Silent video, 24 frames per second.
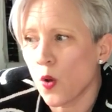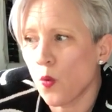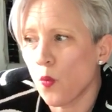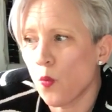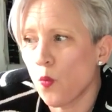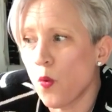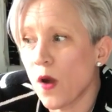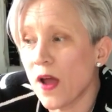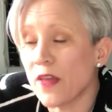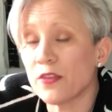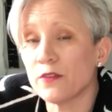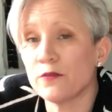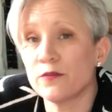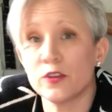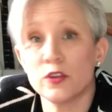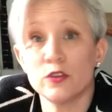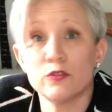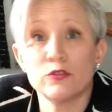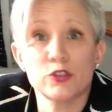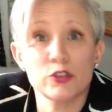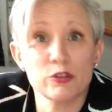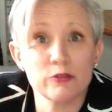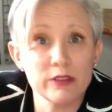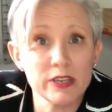where the
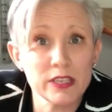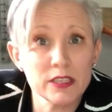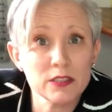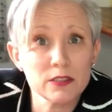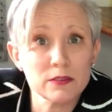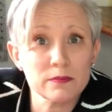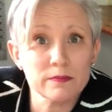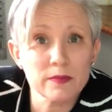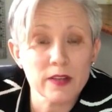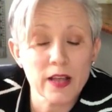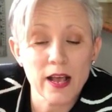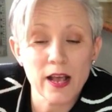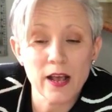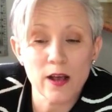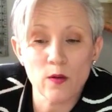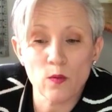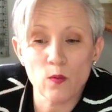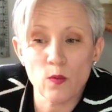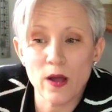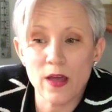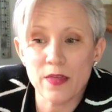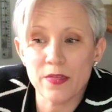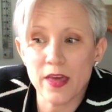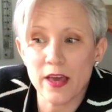future is,
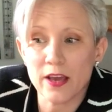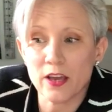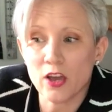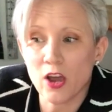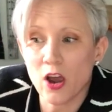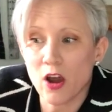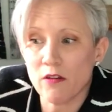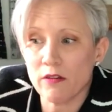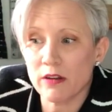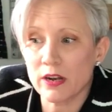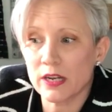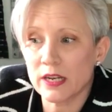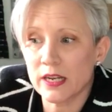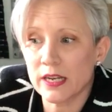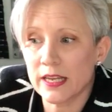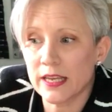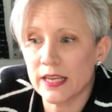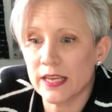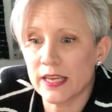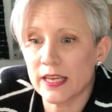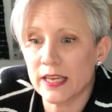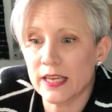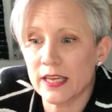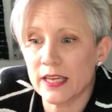where they're
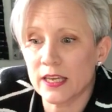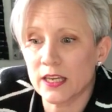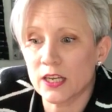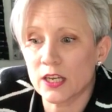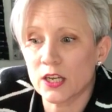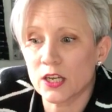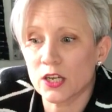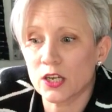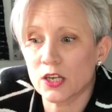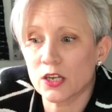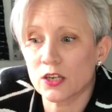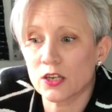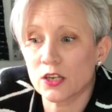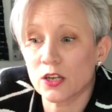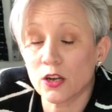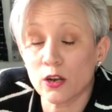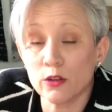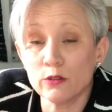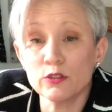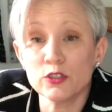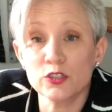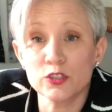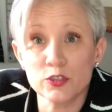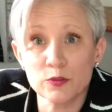currently
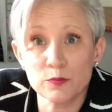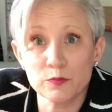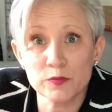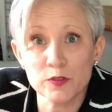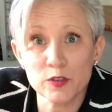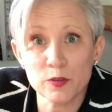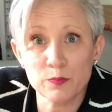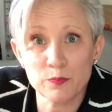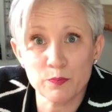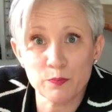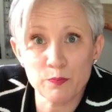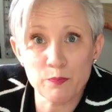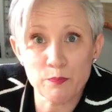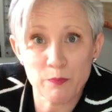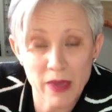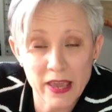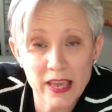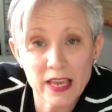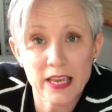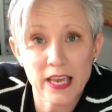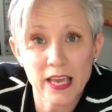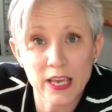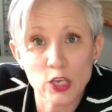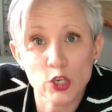close to
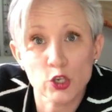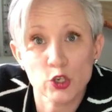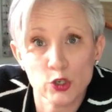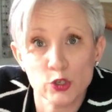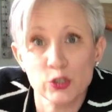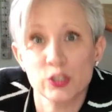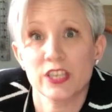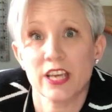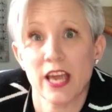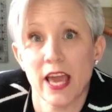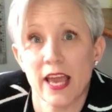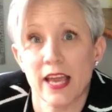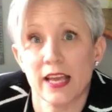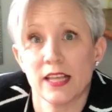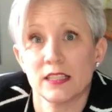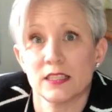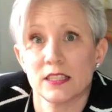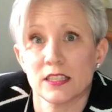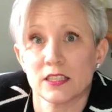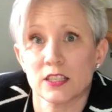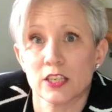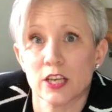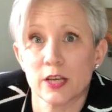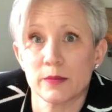making good
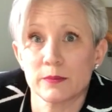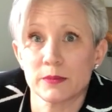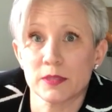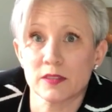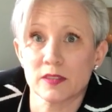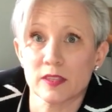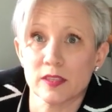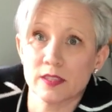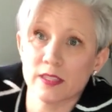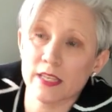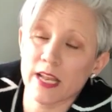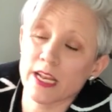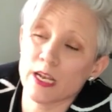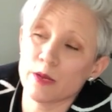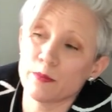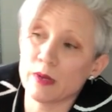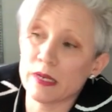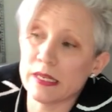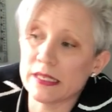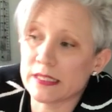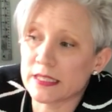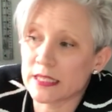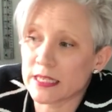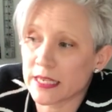gains in terms of
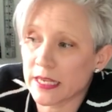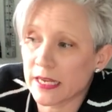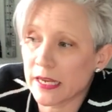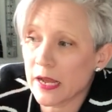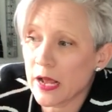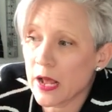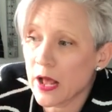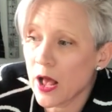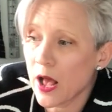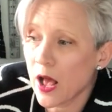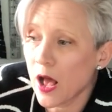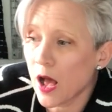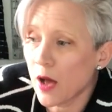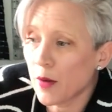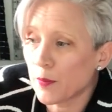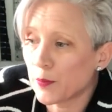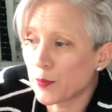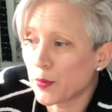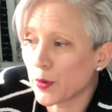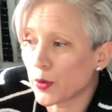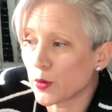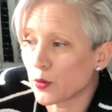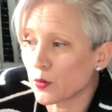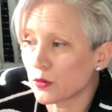sustainability,
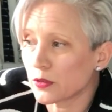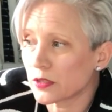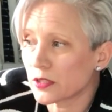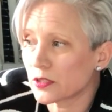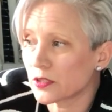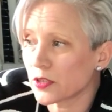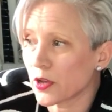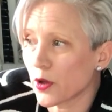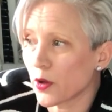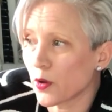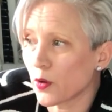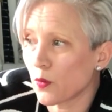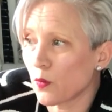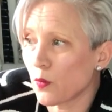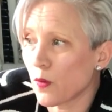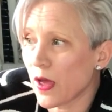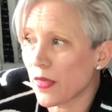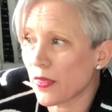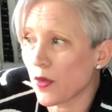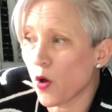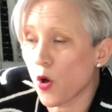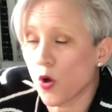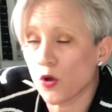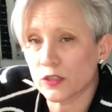but also
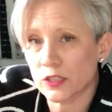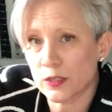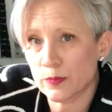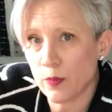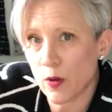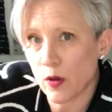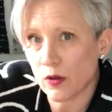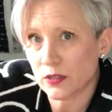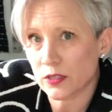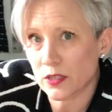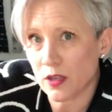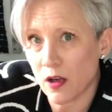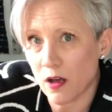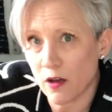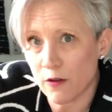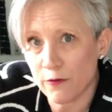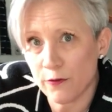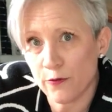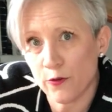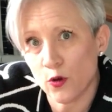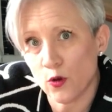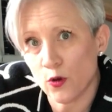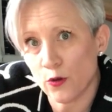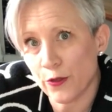where the hotspots are
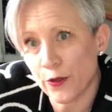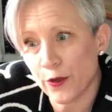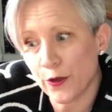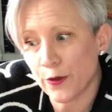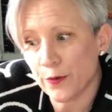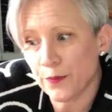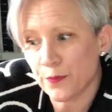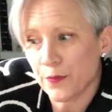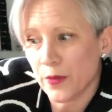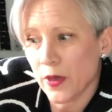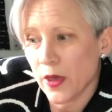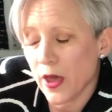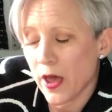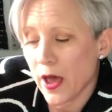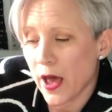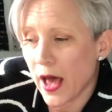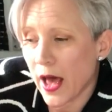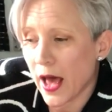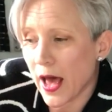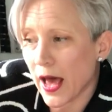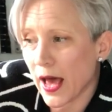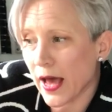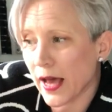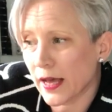for them.
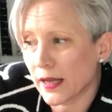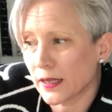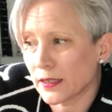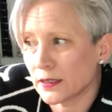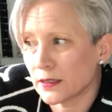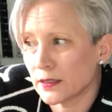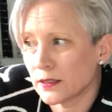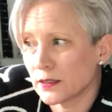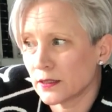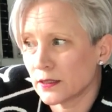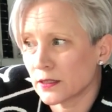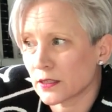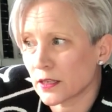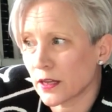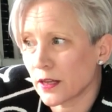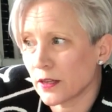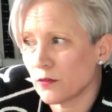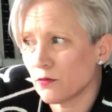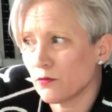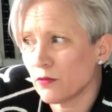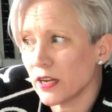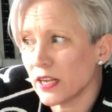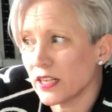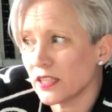And
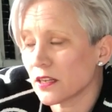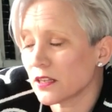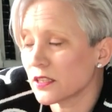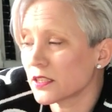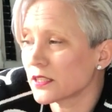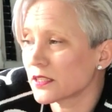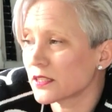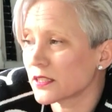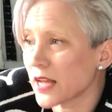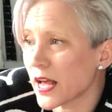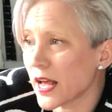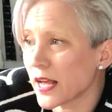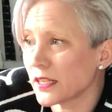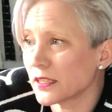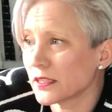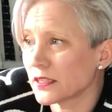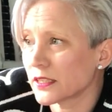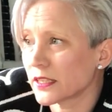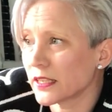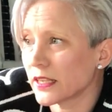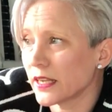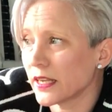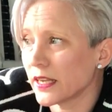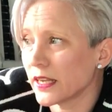really to
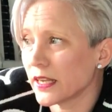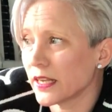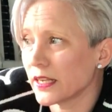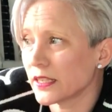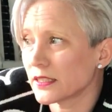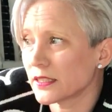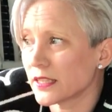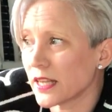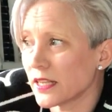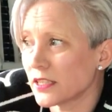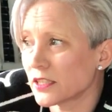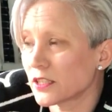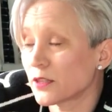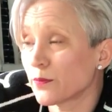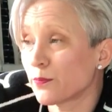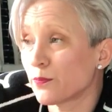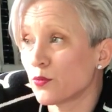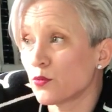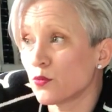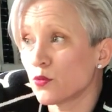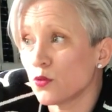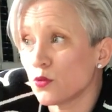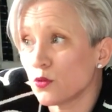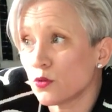understand, in a sense, the
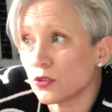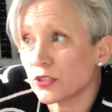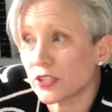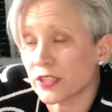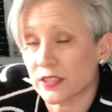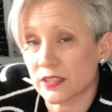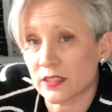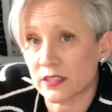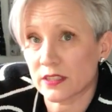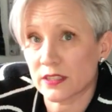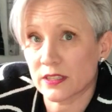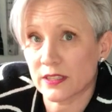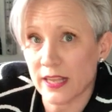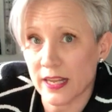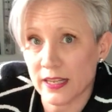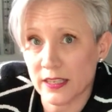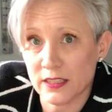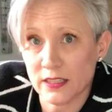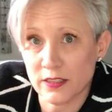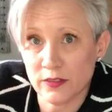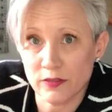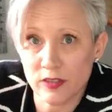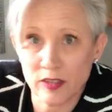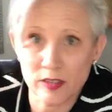broadest
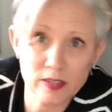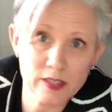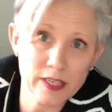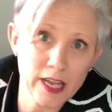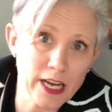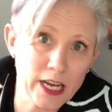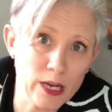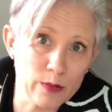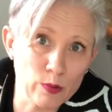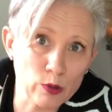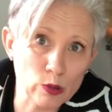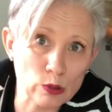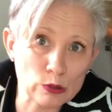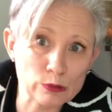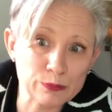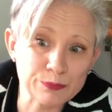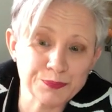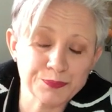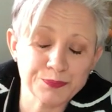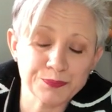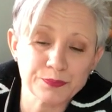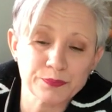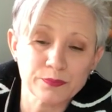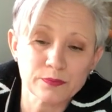sense of
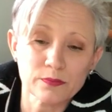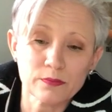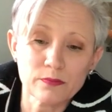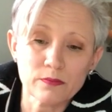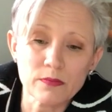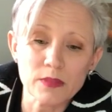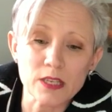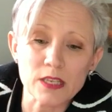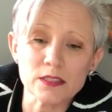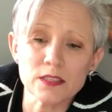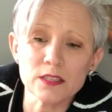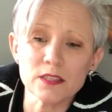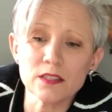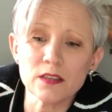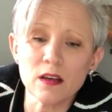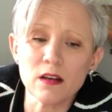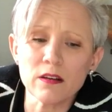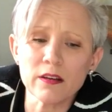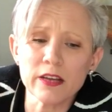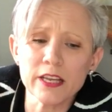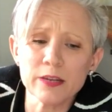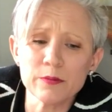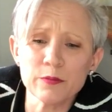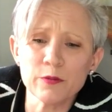sustainable
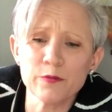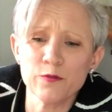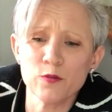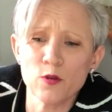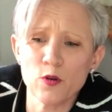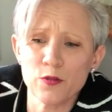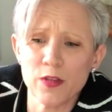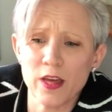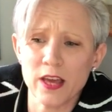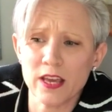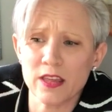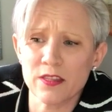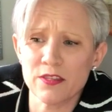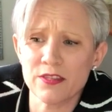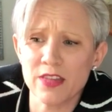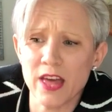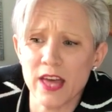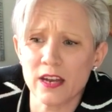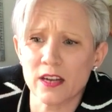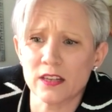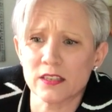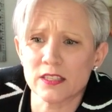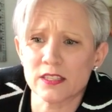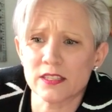design before they can
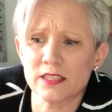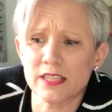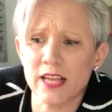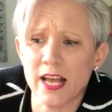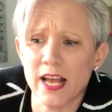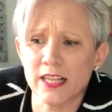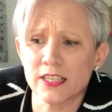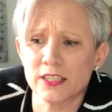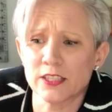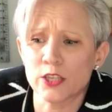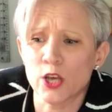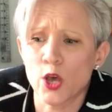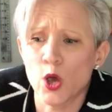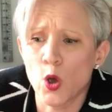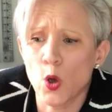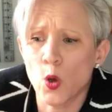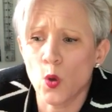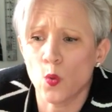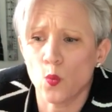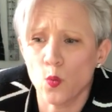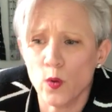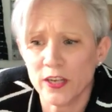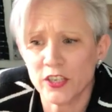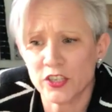then understand
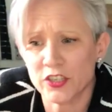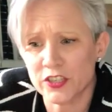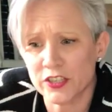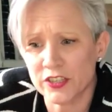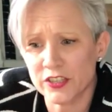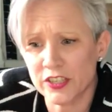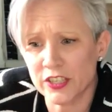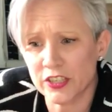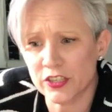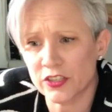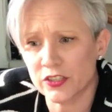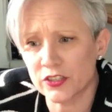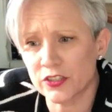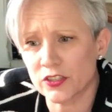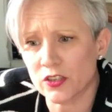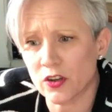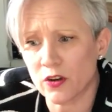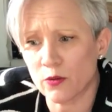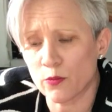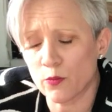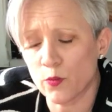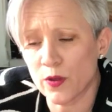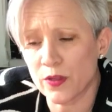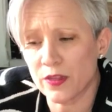which decisions
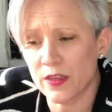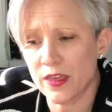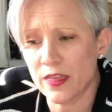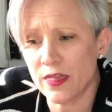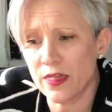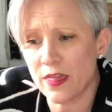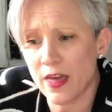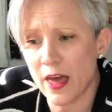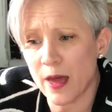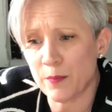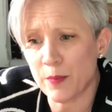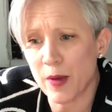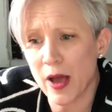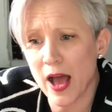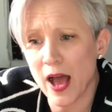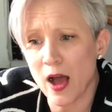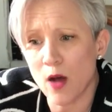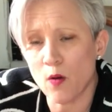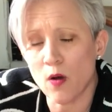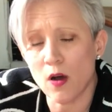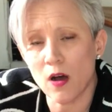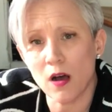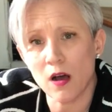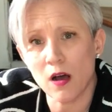are within their
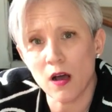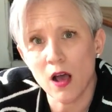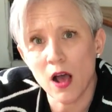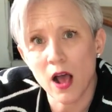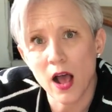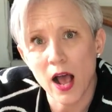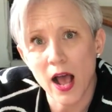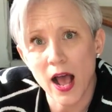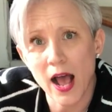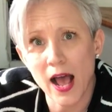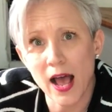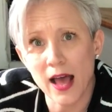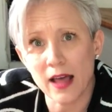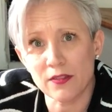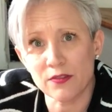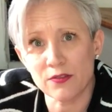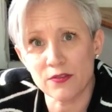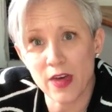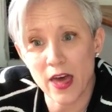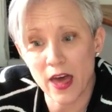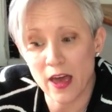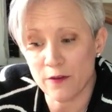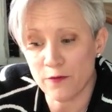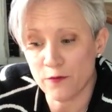power
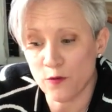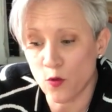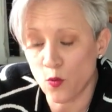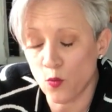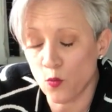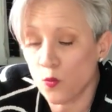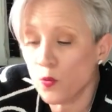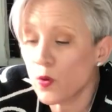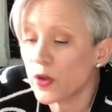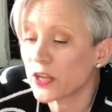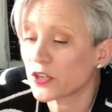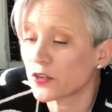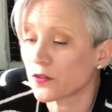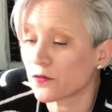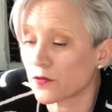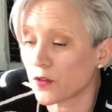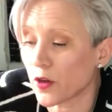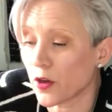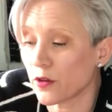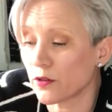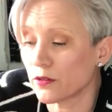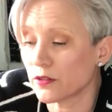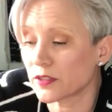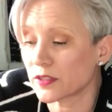and therefore which of
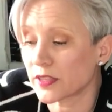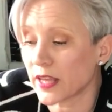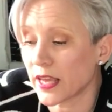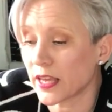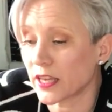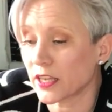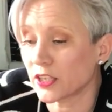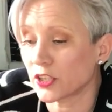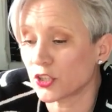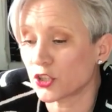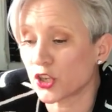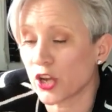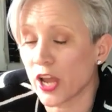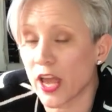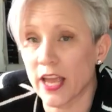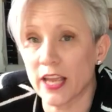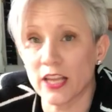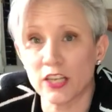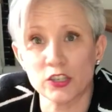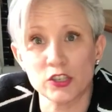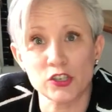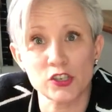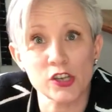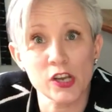those they can
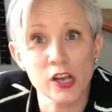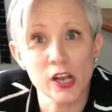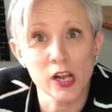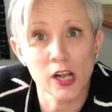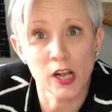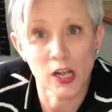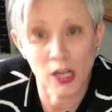change